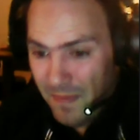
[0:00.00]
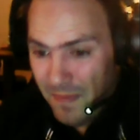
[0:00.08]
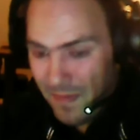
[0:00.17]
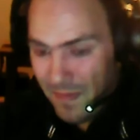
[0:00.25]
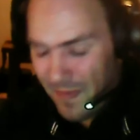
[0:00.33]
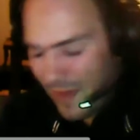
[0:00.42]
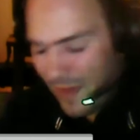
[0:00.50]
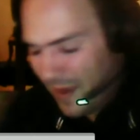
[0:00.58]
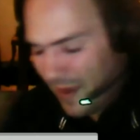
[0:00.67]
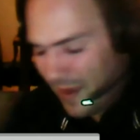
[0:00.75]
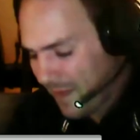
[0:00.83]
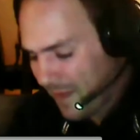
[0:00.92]

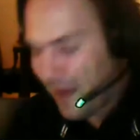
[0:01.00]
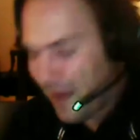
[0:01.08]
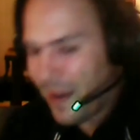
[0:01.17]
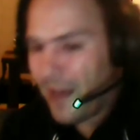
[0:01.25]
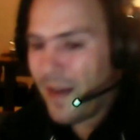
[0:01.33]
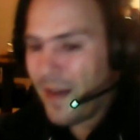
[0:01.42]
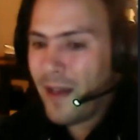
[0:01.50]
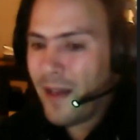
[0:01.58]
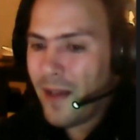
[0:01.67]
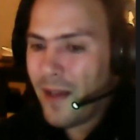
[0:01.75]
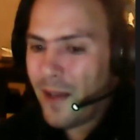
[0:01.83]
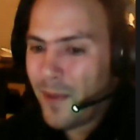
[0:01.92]

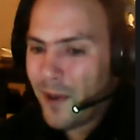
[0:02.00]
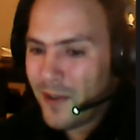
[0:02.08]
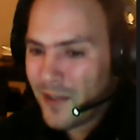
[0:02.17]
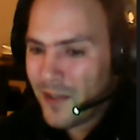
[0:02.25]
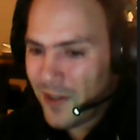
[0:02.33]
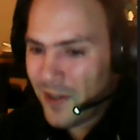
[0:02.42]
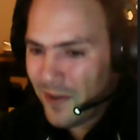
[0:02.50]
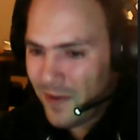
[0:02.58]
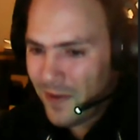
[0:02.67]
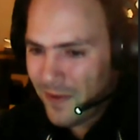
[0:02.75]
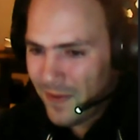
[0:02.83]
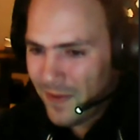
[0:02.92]
I'll pass
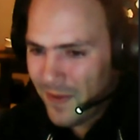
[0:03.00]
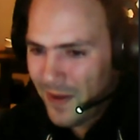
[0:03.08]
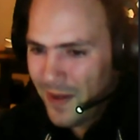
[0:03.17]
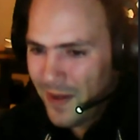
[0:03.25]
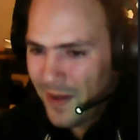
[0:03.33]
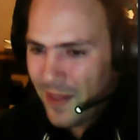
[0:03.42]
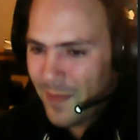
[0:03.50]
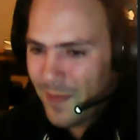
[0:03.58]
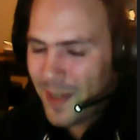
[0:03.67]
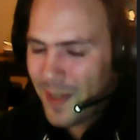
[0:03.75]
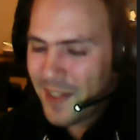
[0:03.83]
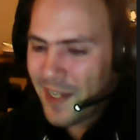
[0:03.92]
you the
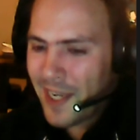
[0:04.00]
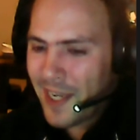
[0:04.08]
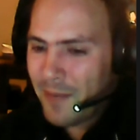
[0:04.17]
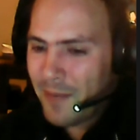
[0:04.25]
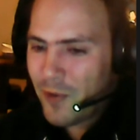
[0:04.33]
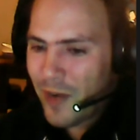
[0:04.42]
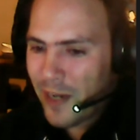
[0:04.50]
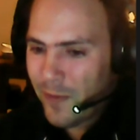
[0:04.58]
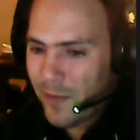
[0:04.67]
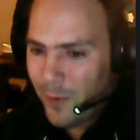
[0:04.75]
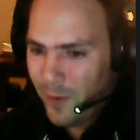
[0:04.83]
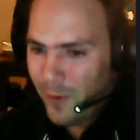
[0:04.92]
bits. I keep track
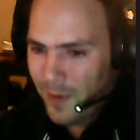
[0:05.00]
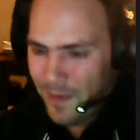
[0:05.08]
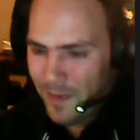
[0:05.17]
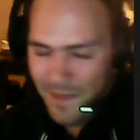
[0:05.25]
of all of them.